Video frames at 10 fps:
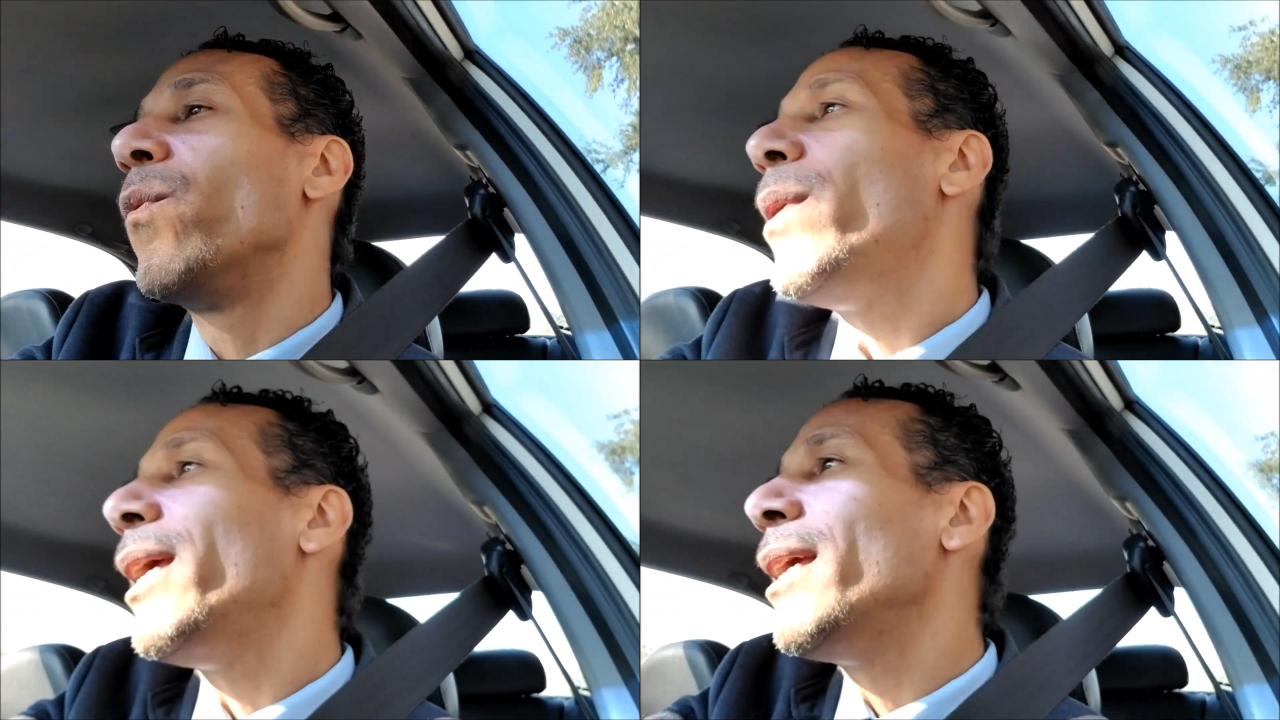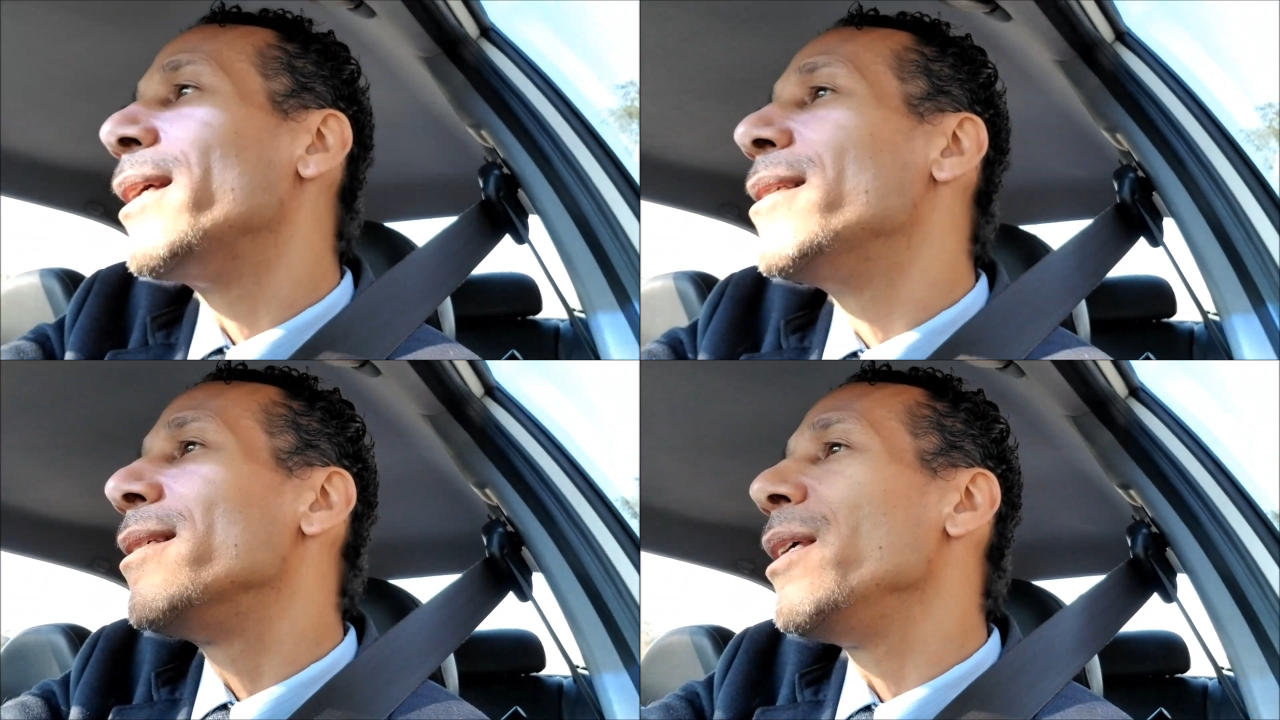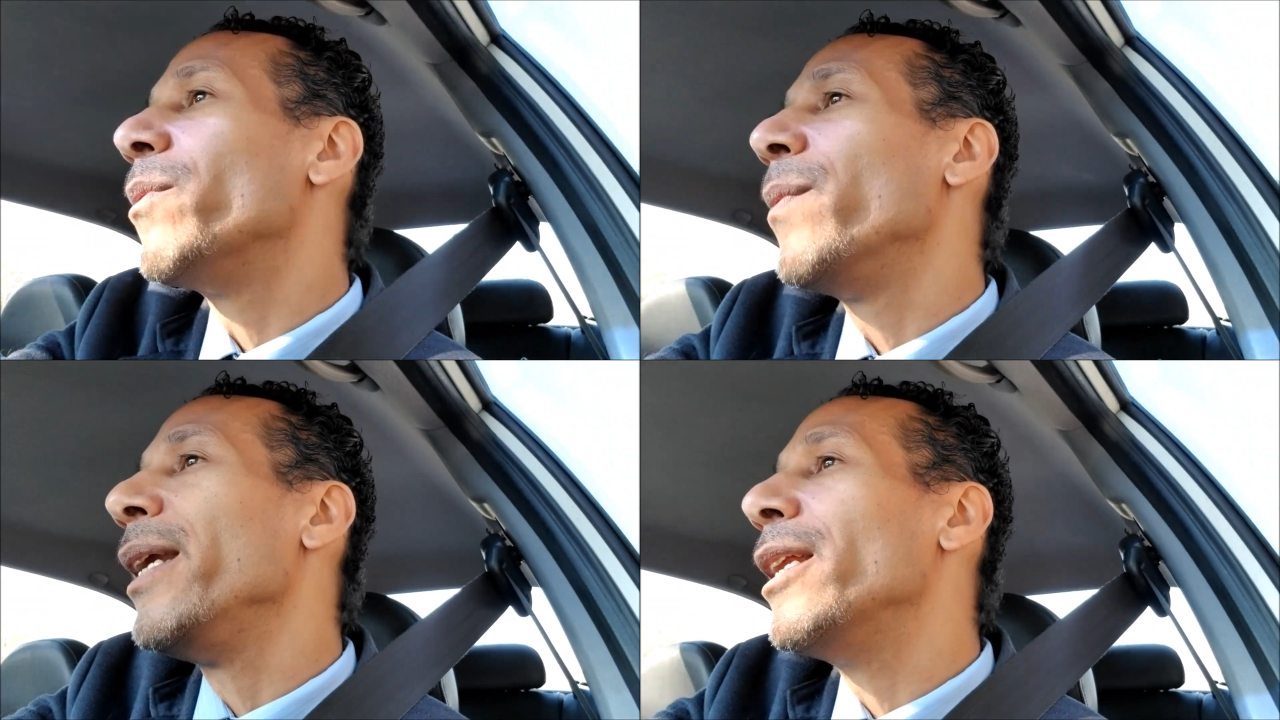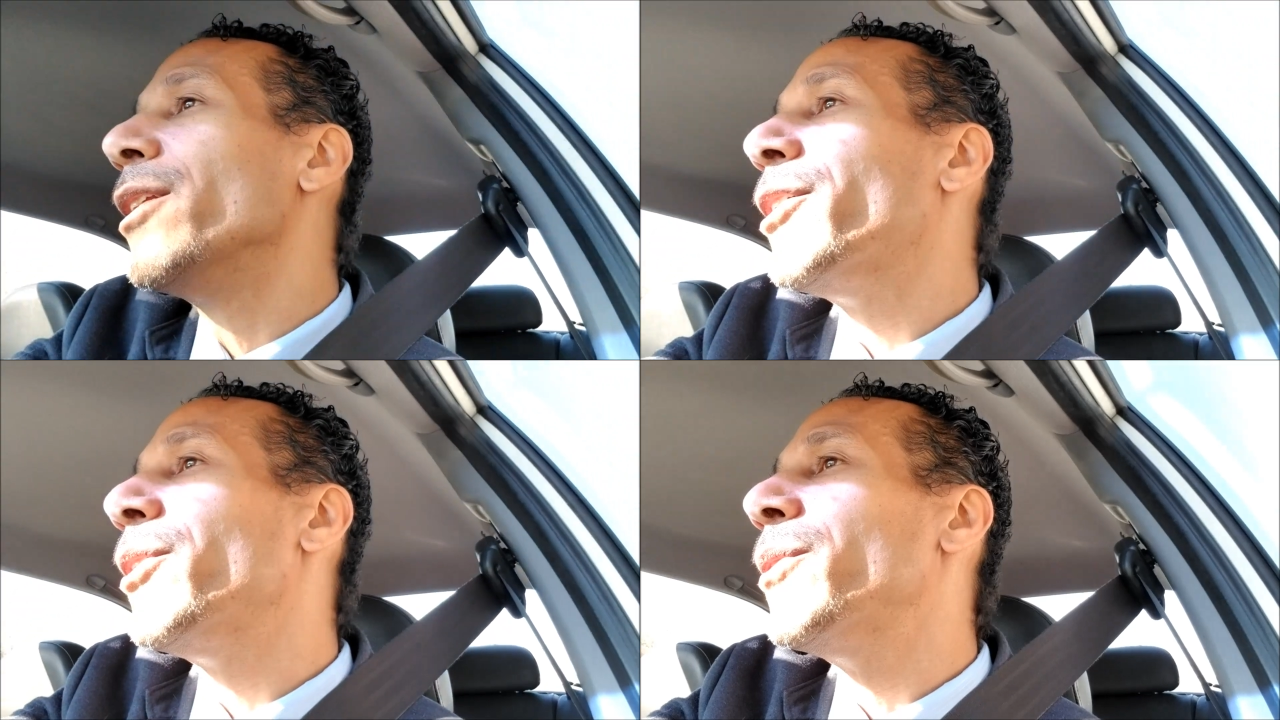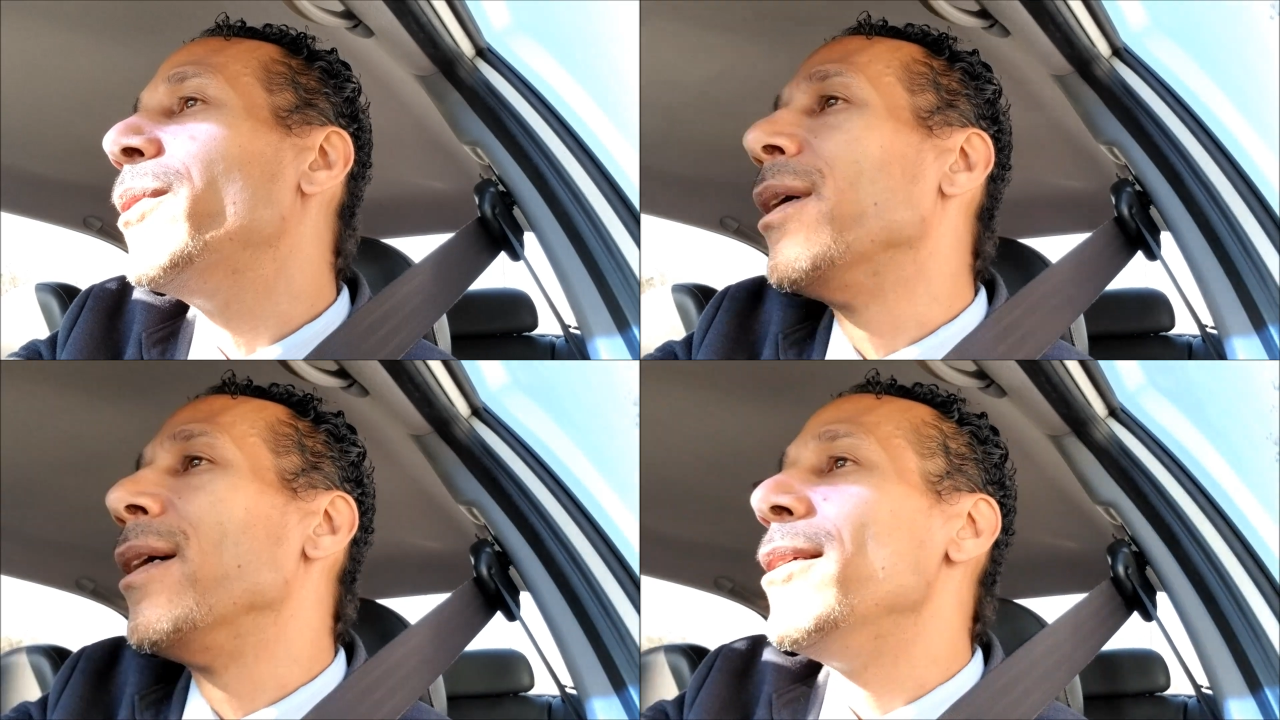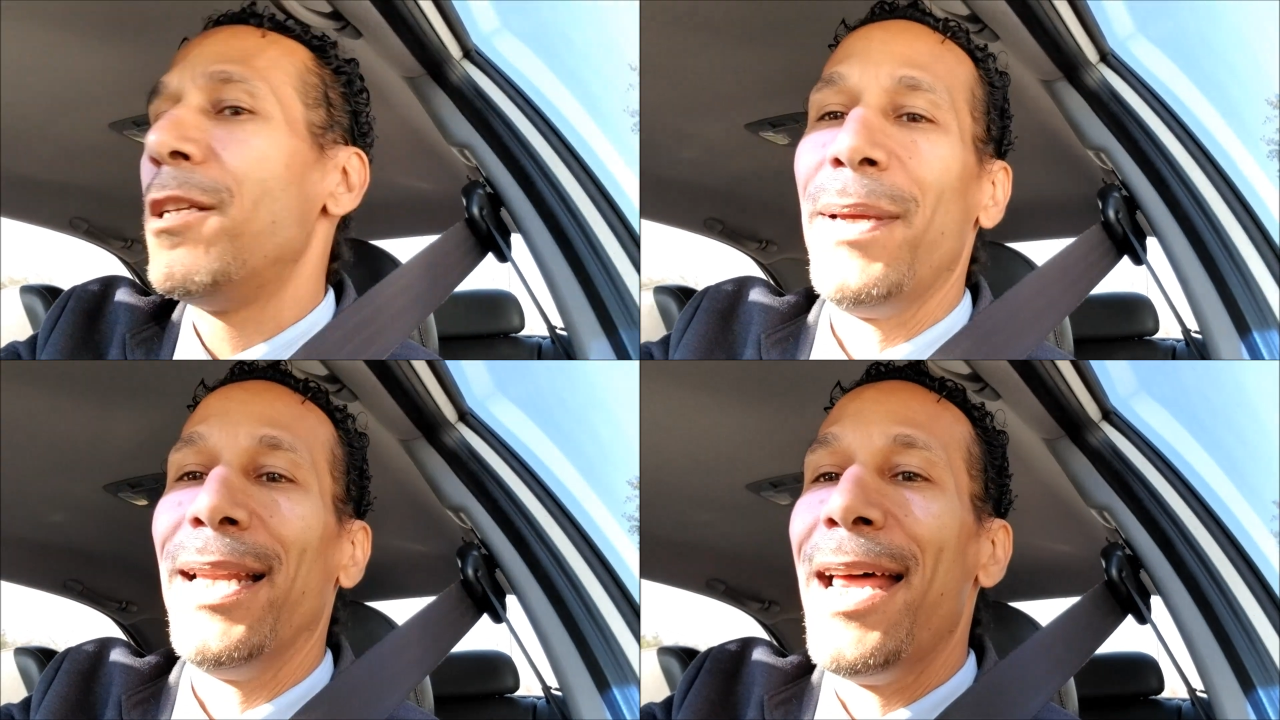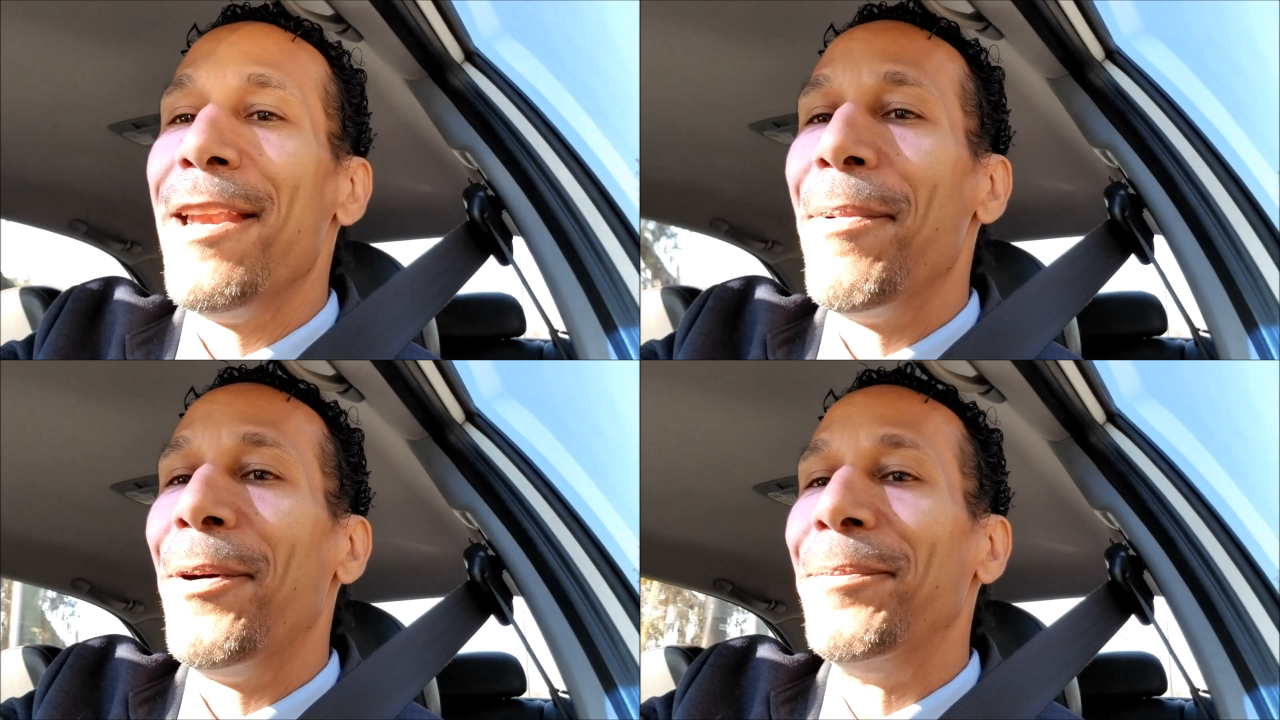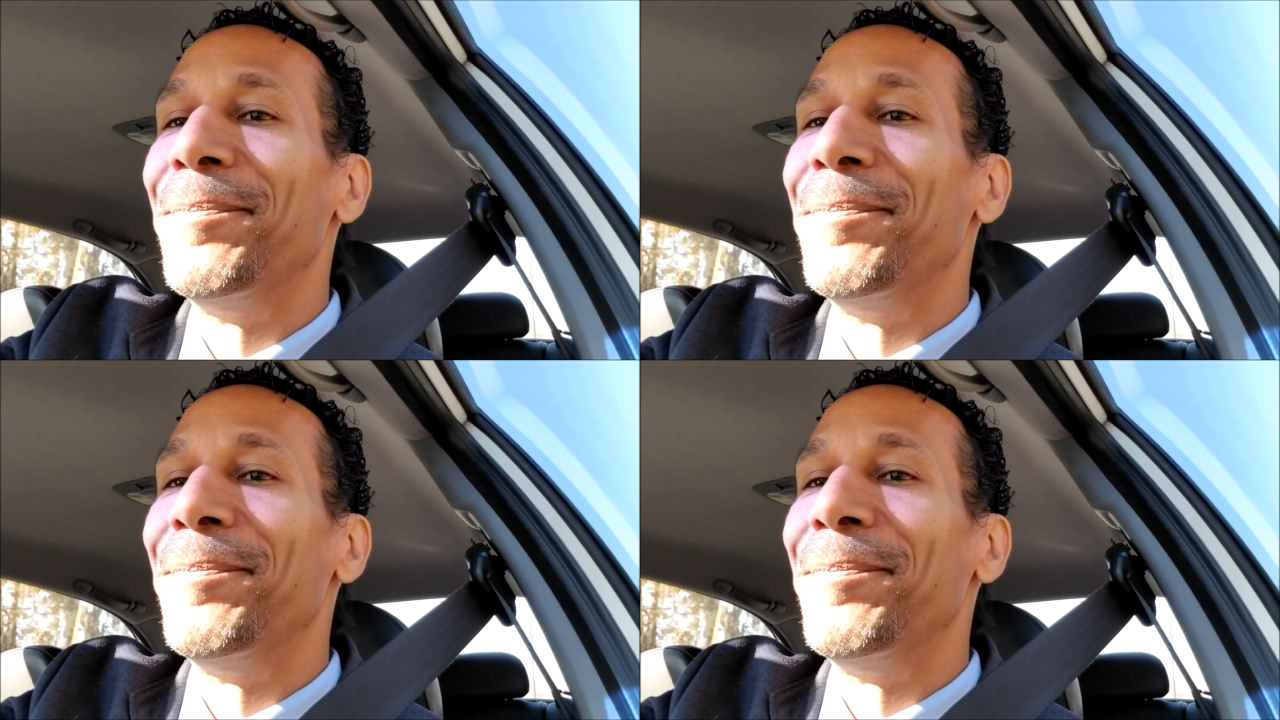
we can see what we need to do to be lendable.